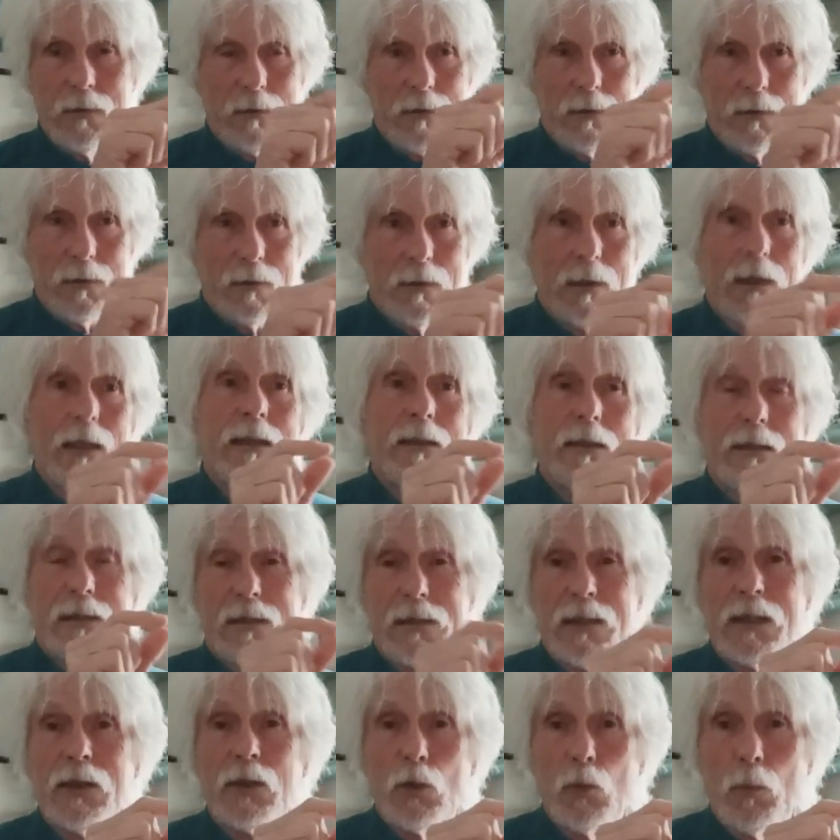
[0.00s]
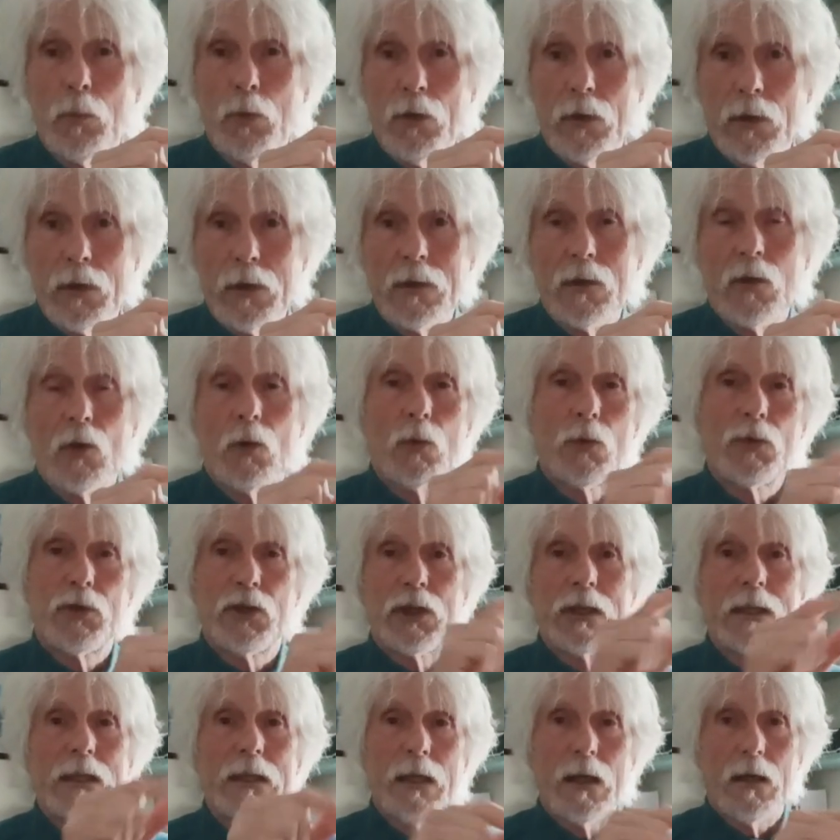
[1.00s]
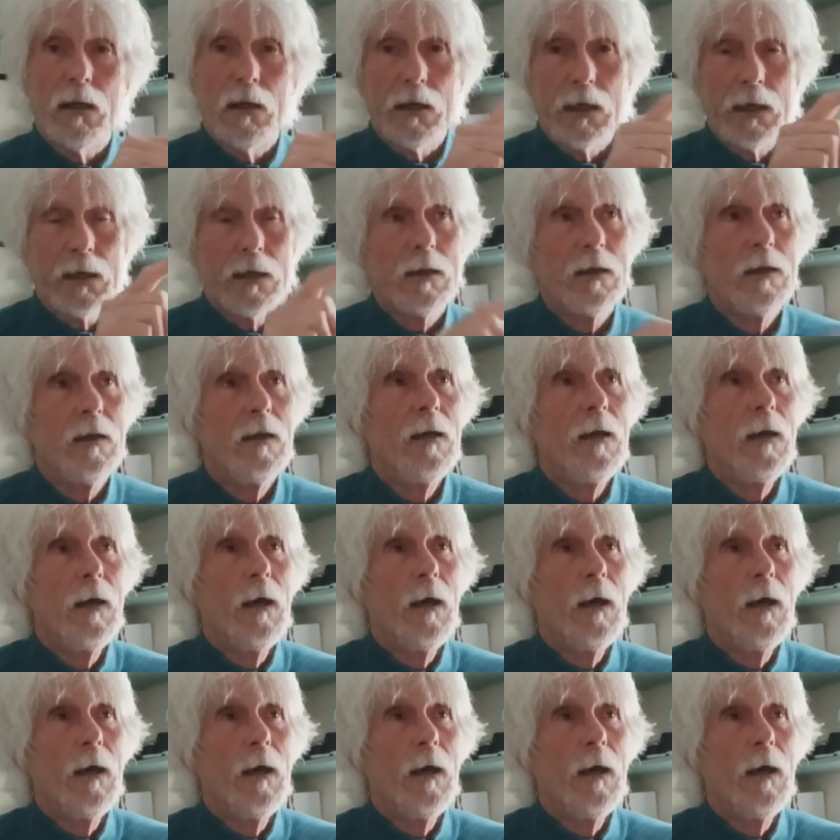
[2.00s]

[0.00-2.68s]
the either single point or D9.